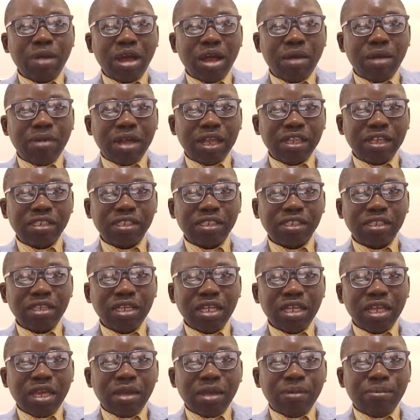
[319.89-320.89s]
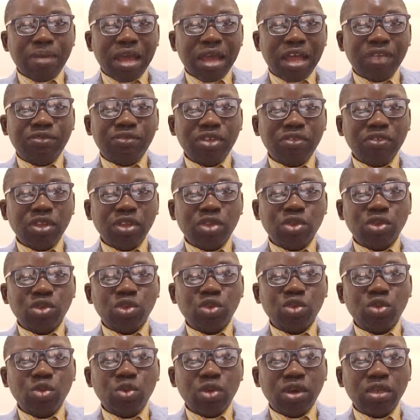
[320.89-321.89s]
underscoring the need
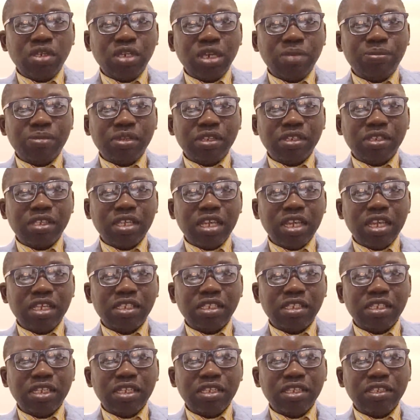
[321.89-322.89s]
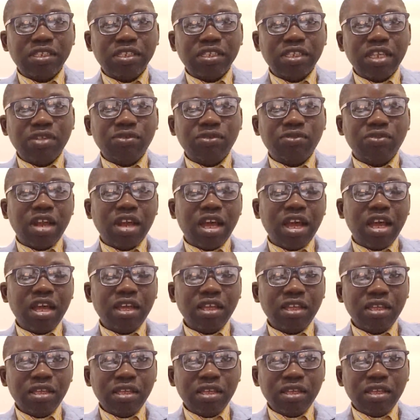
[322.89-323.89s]
for improved food
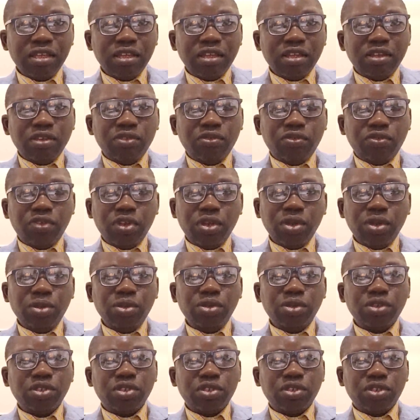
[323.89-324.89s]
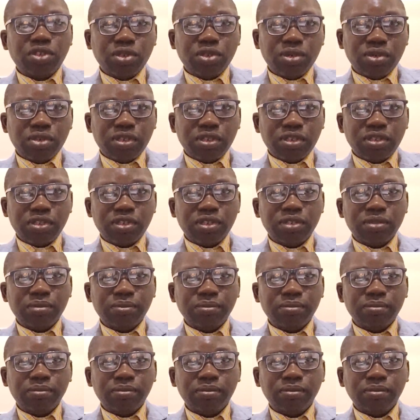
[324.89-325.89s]
safety practices and
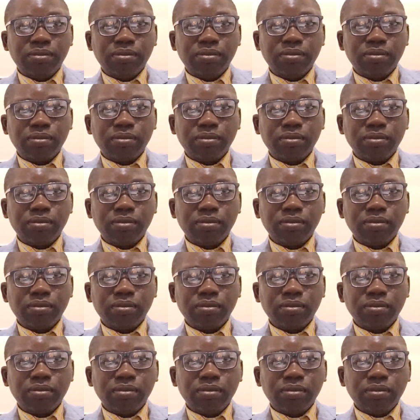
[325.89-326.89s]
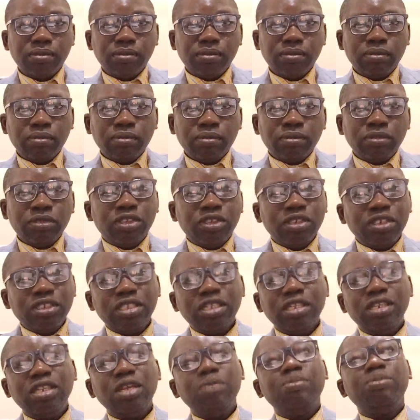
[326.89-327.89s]
public health surveillance.
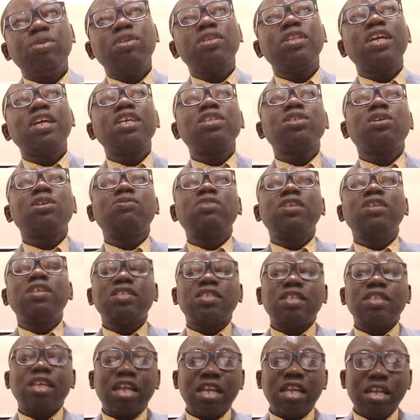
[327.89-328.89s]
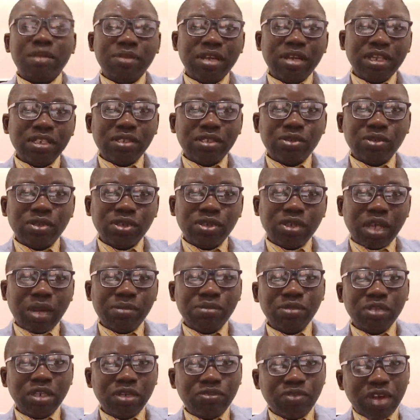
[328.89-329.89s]
Complete sample
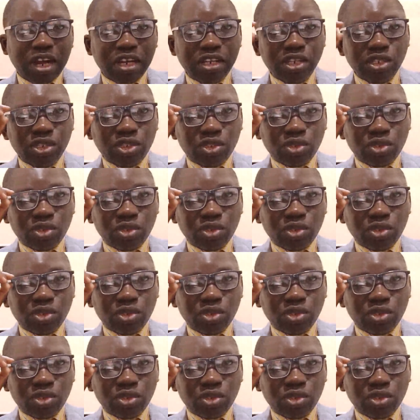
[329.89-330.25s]
abstract